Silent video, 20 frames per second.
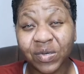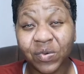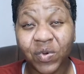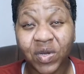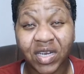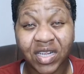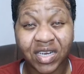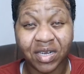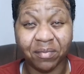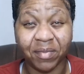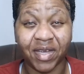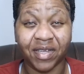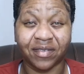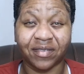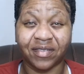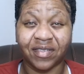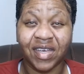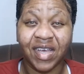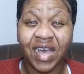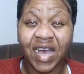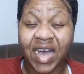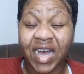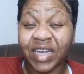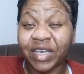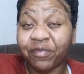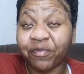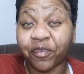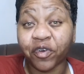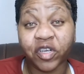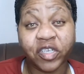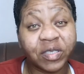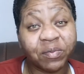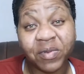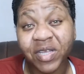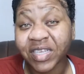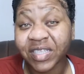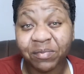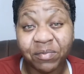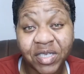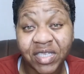cooling up, man. At the first
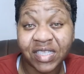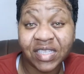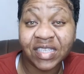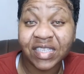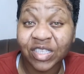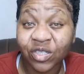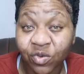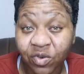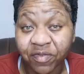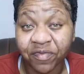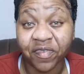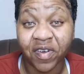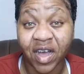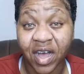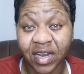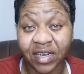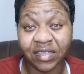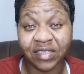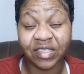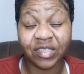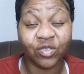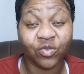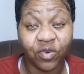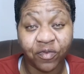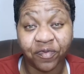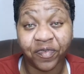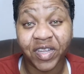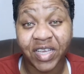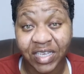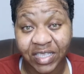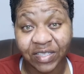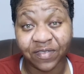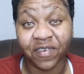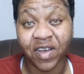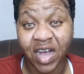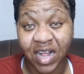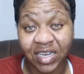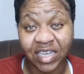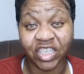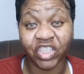place, me see snowfall, snowflakes
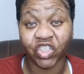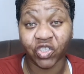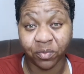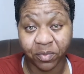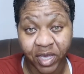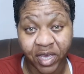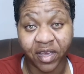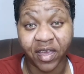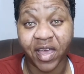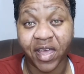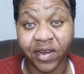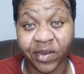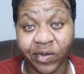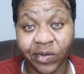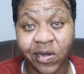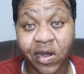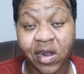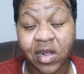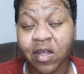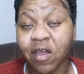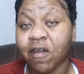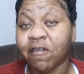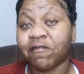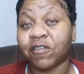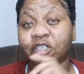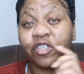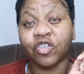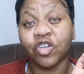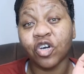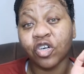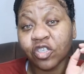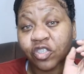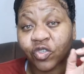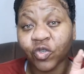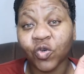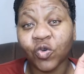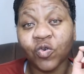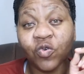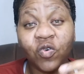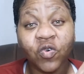fall in Jamaica, you know. But those
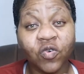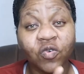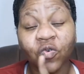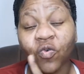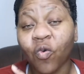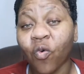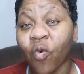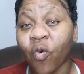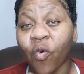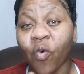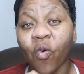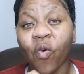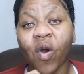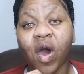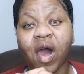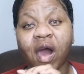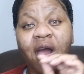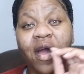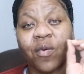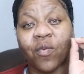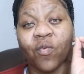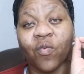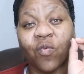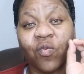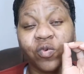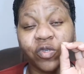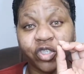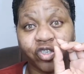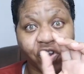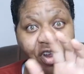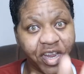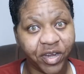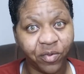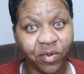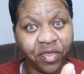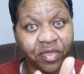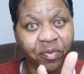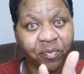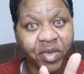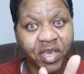who trained
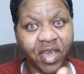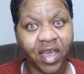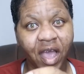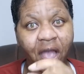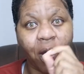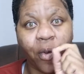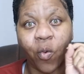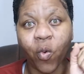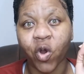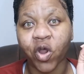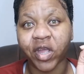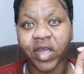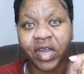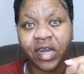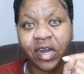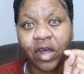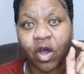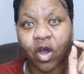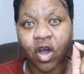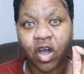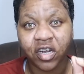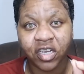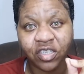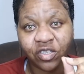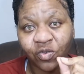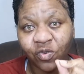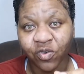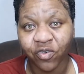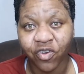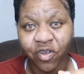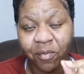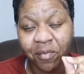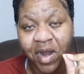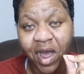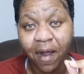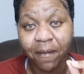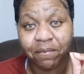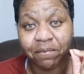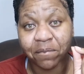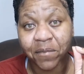with me and were in the auditorium
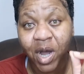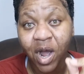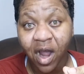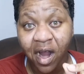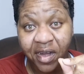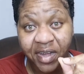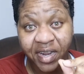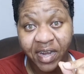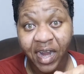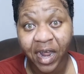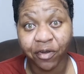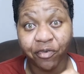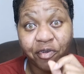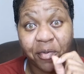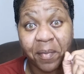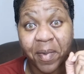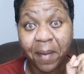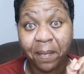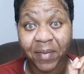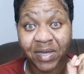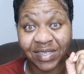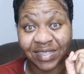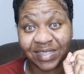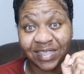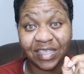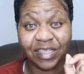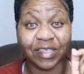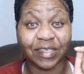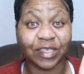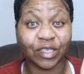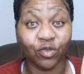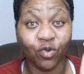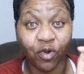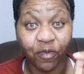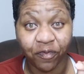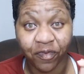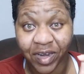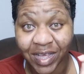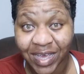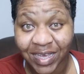that morning and remember seeing
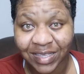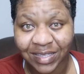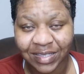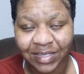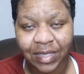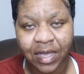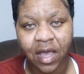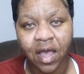snowflakes,